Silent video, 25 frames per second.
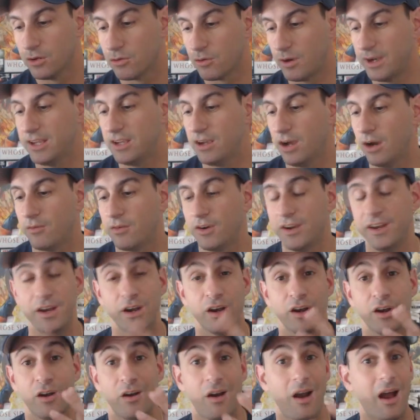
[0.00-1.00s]
Great cover
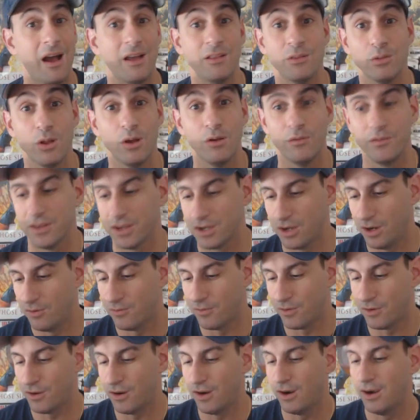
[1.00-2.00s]
here. I love the
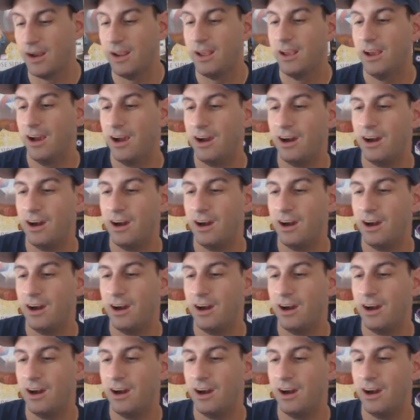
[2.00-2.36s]
cover.